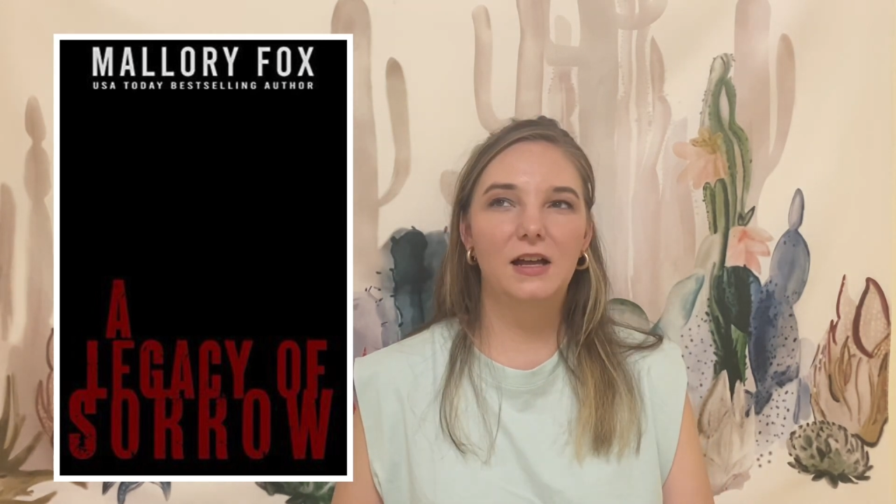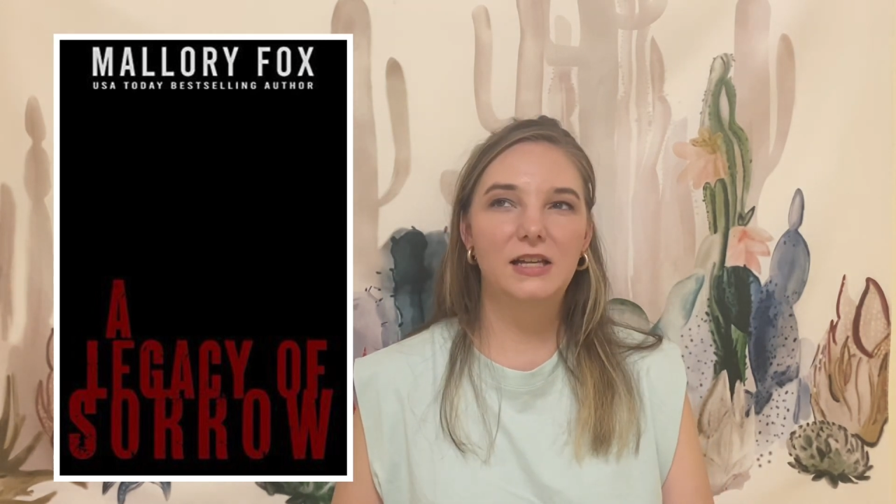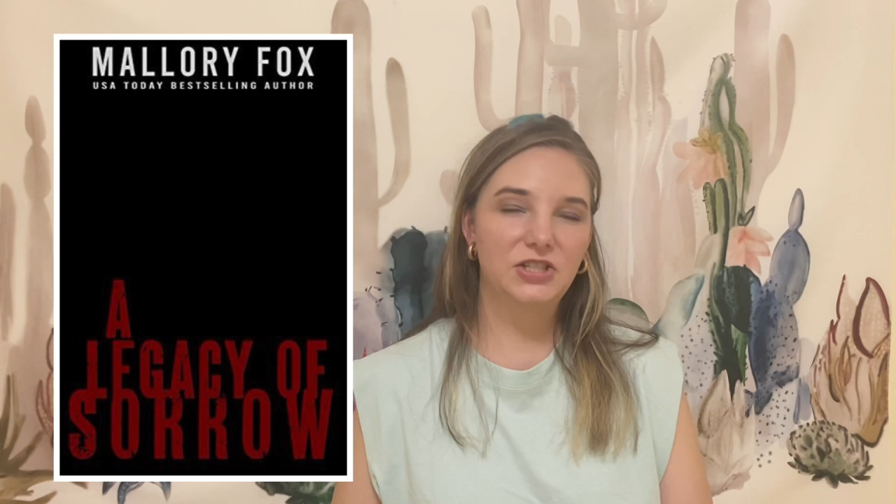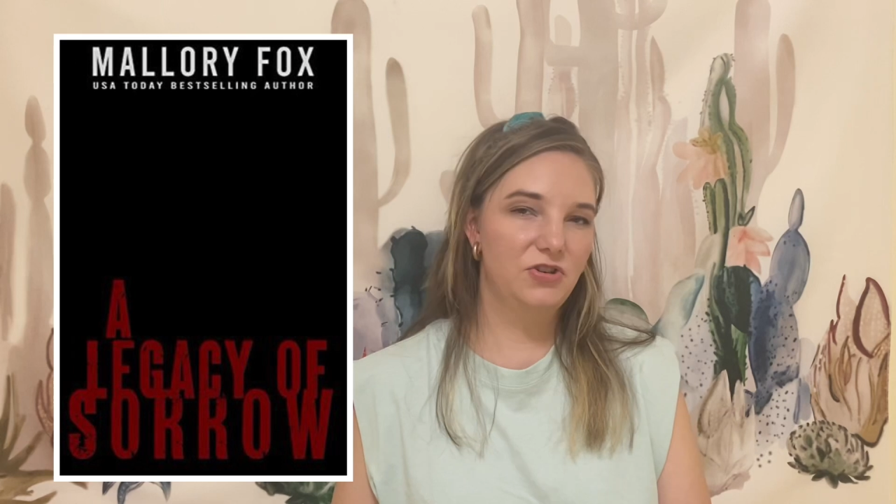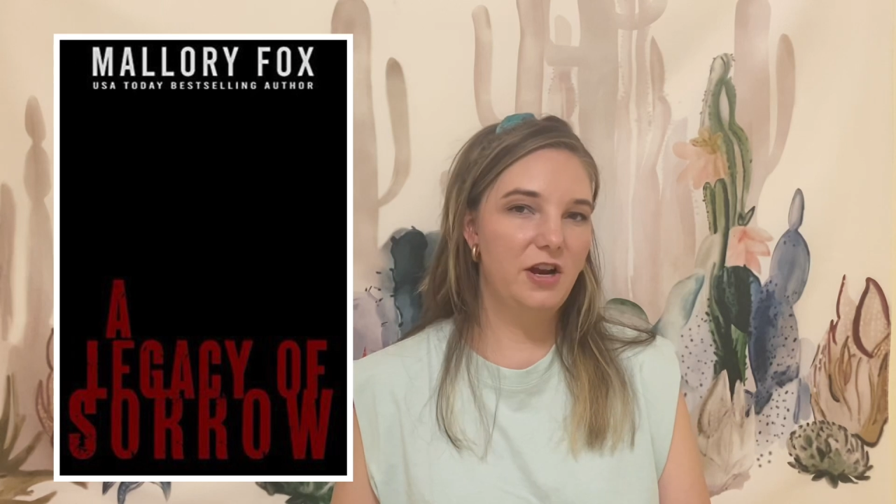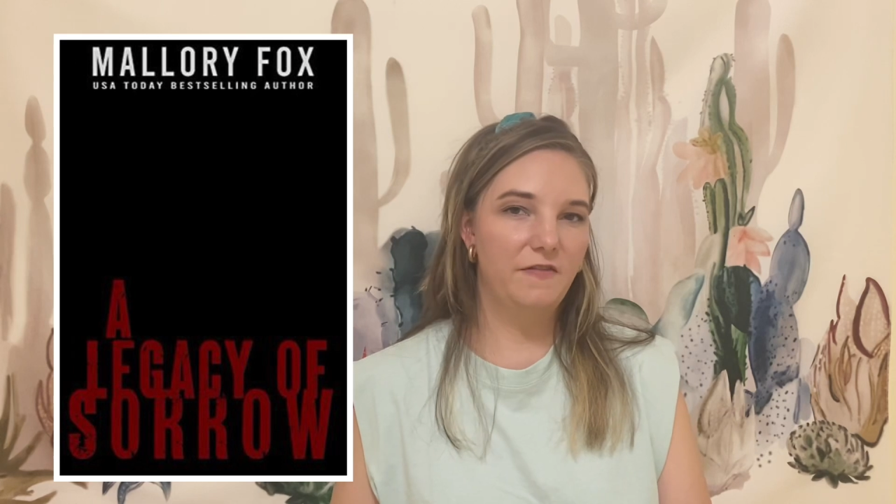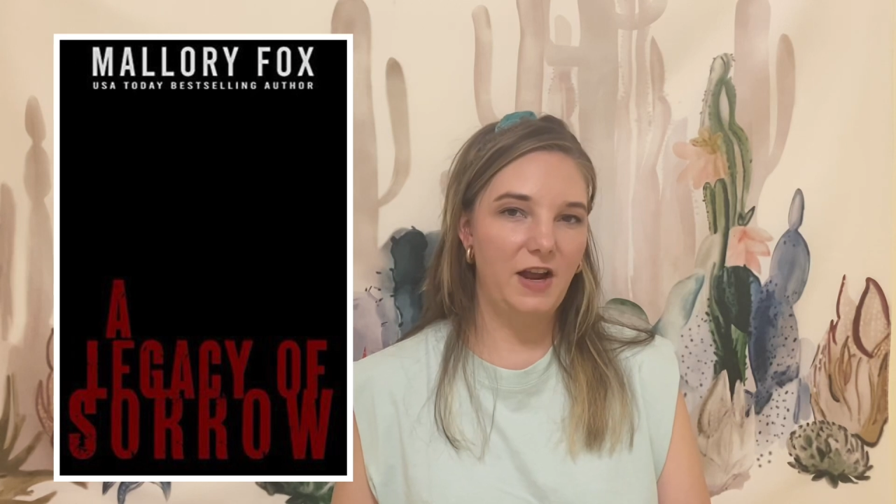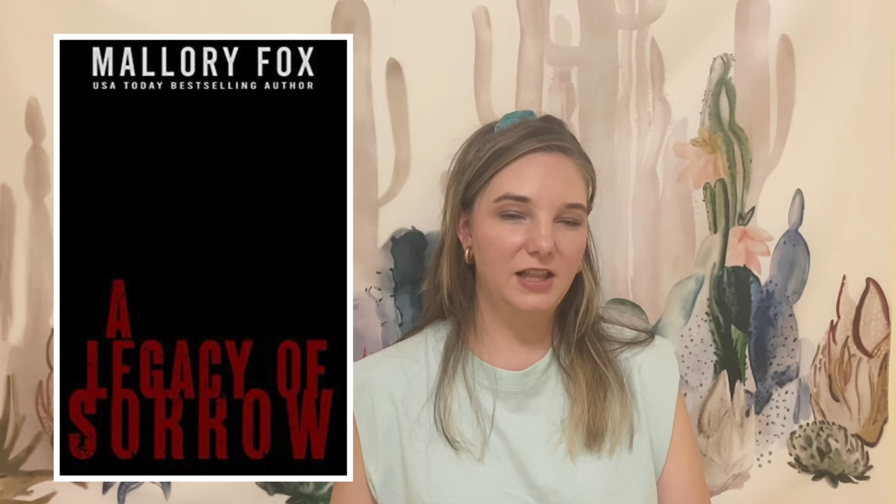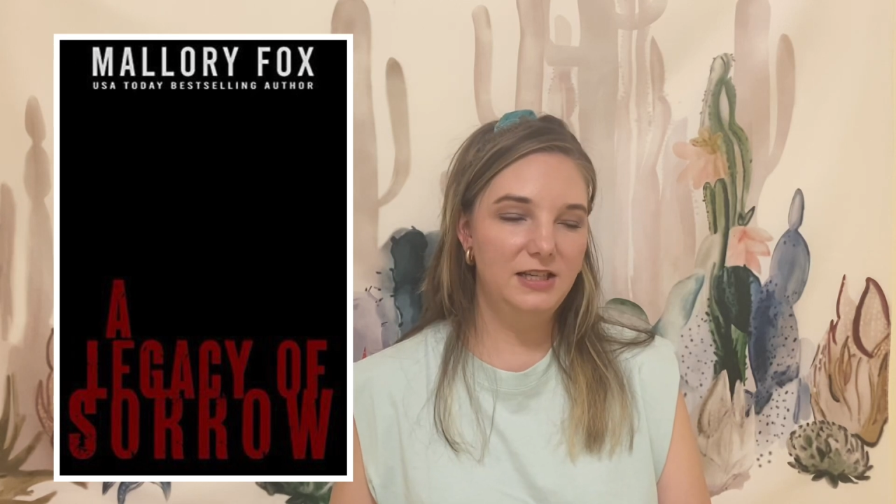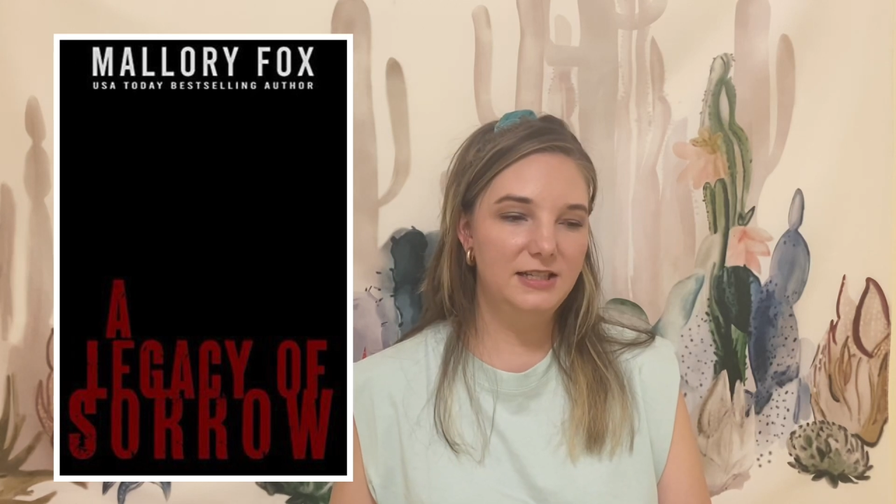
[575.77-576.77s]
History of
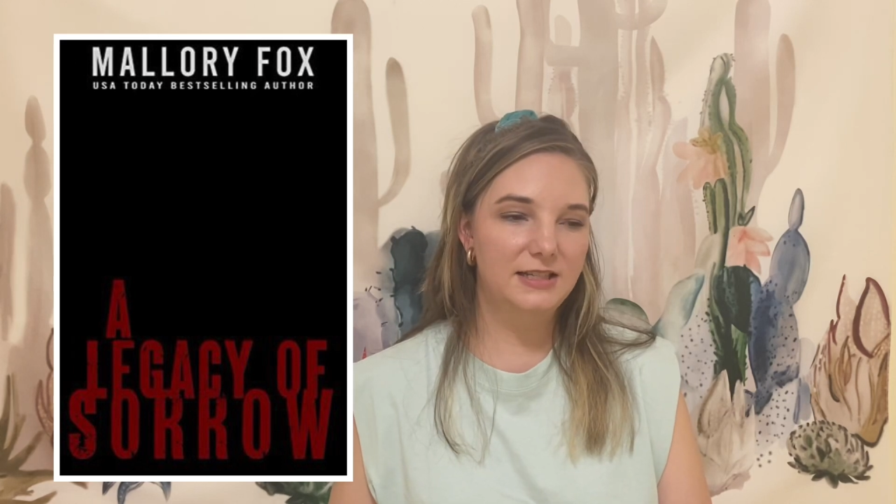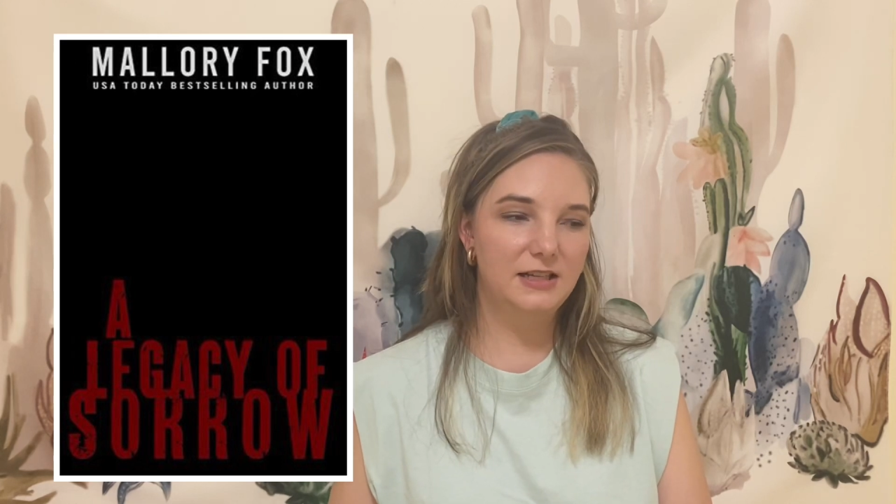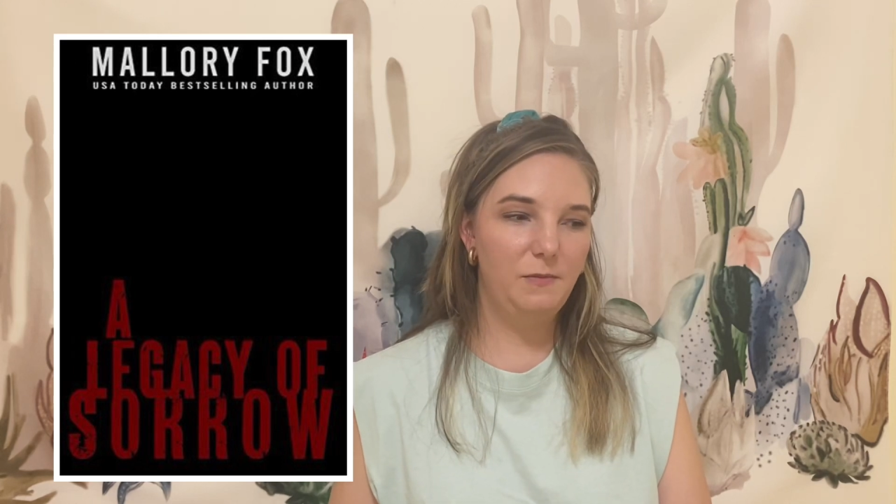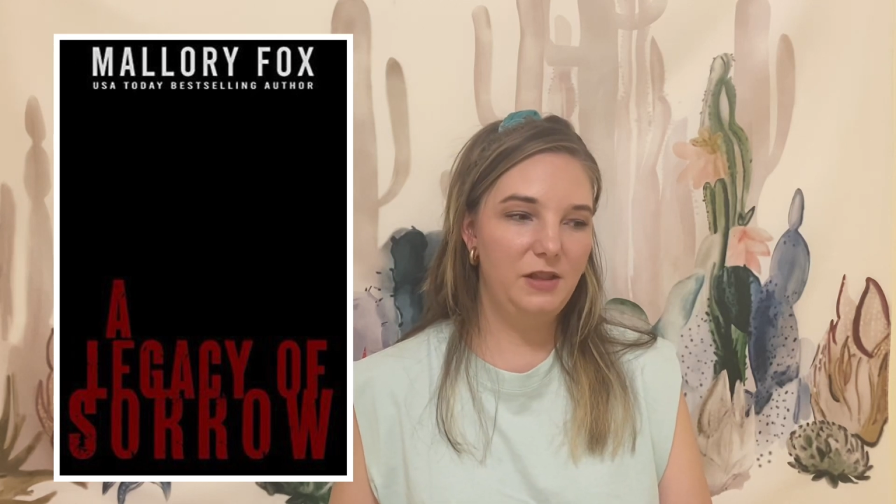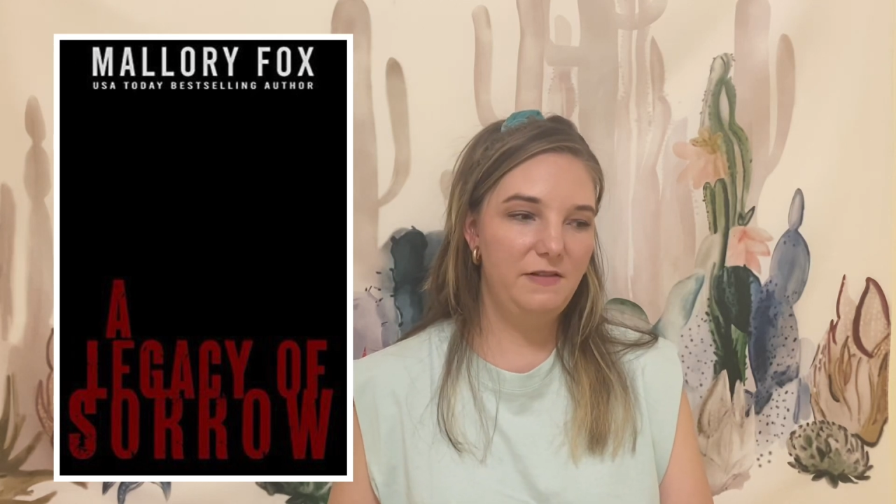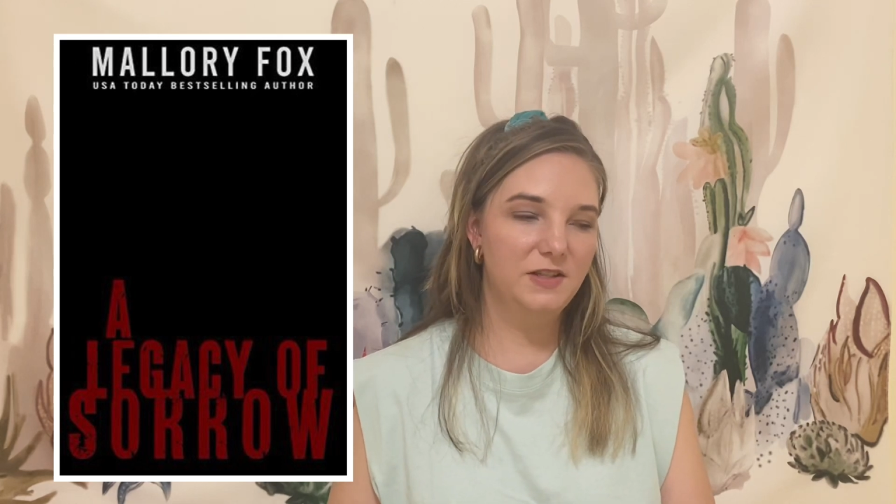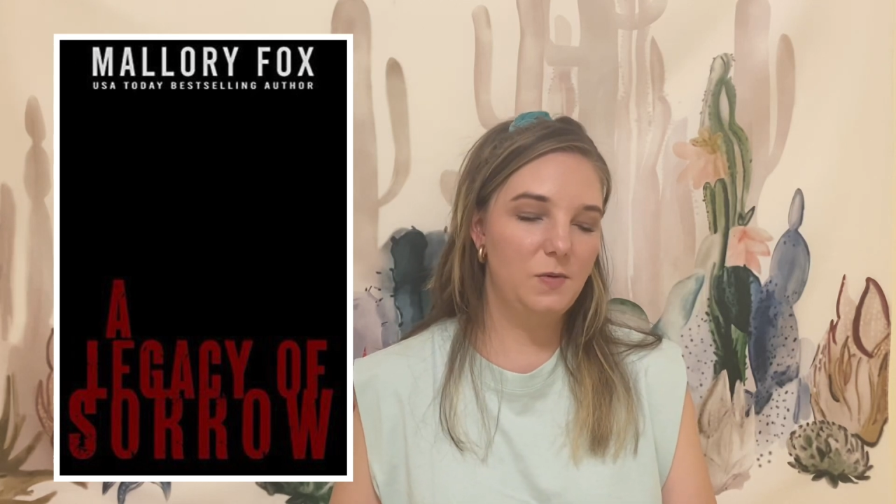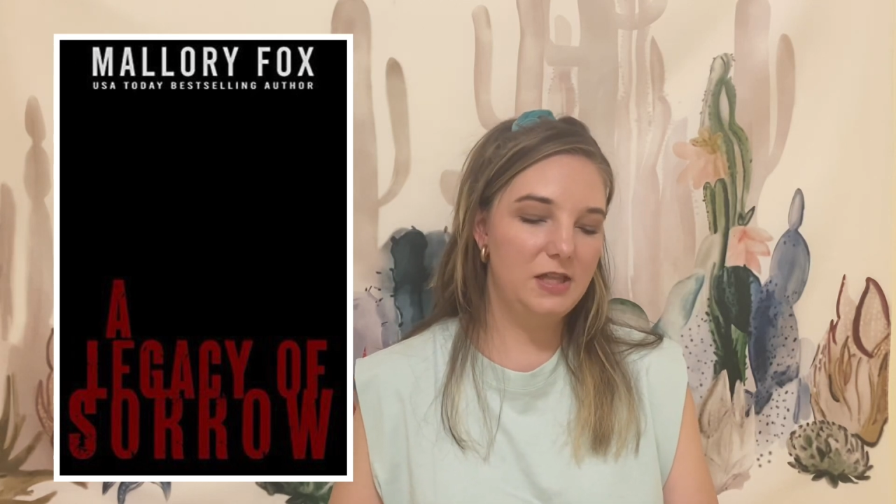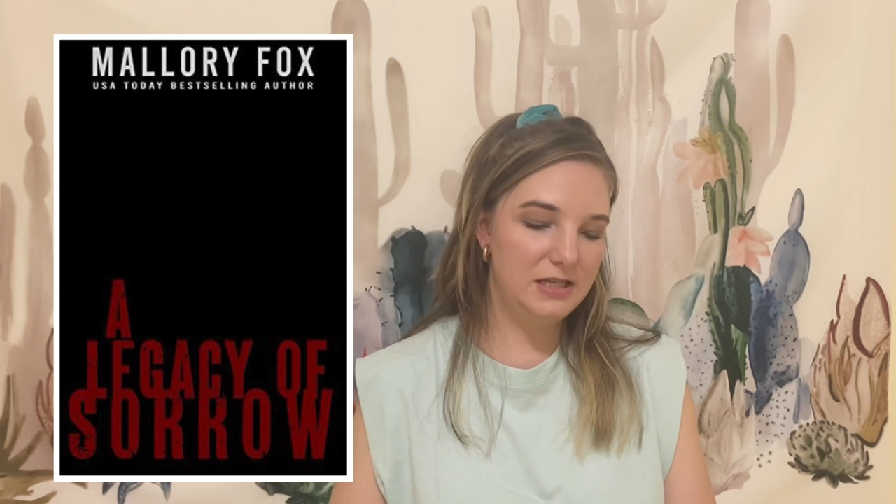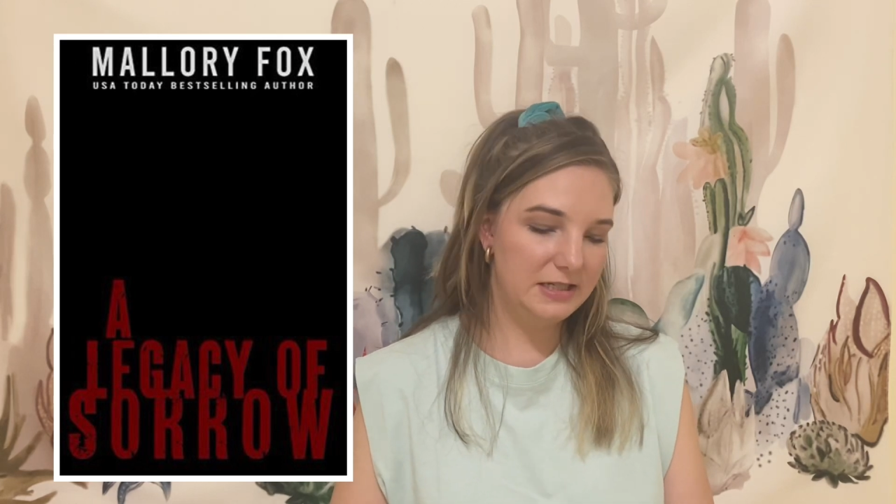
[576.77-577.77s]
Violence, I believe is
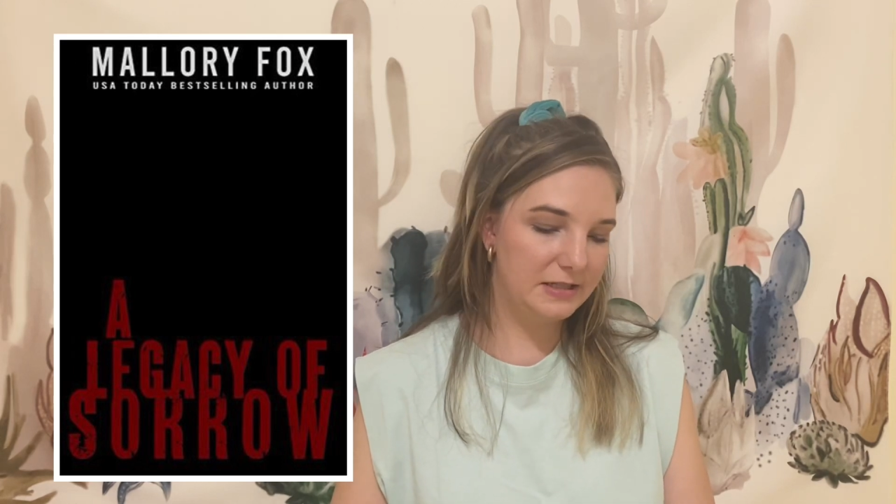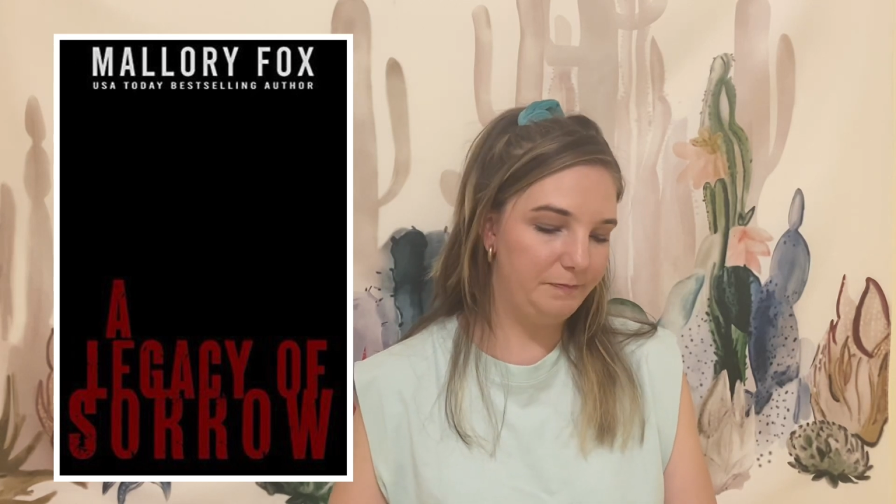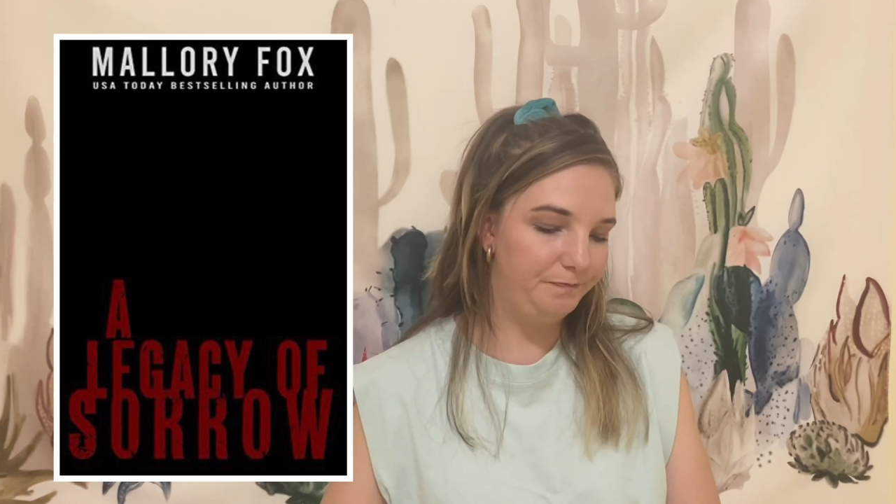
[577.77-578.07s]
what it is.